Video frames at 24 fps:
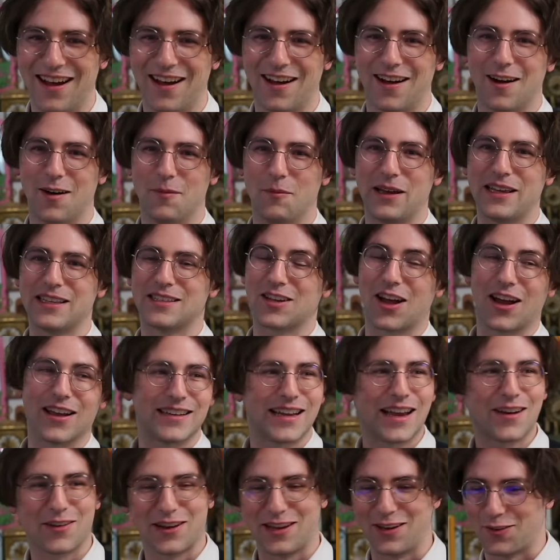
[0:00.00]
um, it's gone
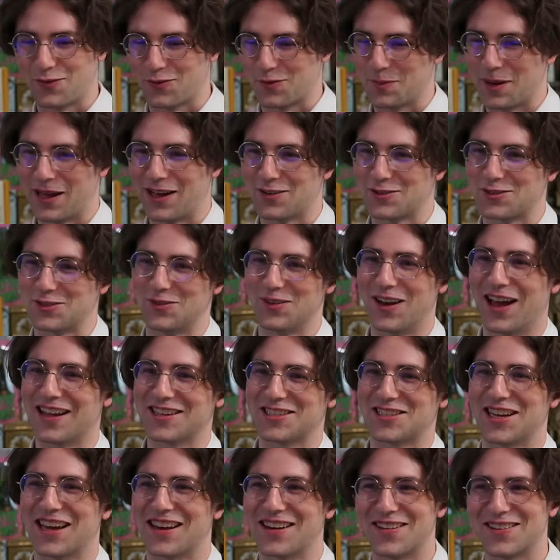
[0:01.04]
downhill from now, so not
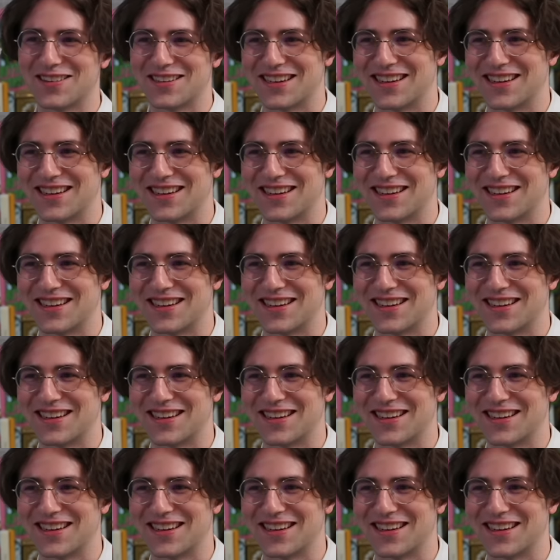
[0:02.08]
shout out to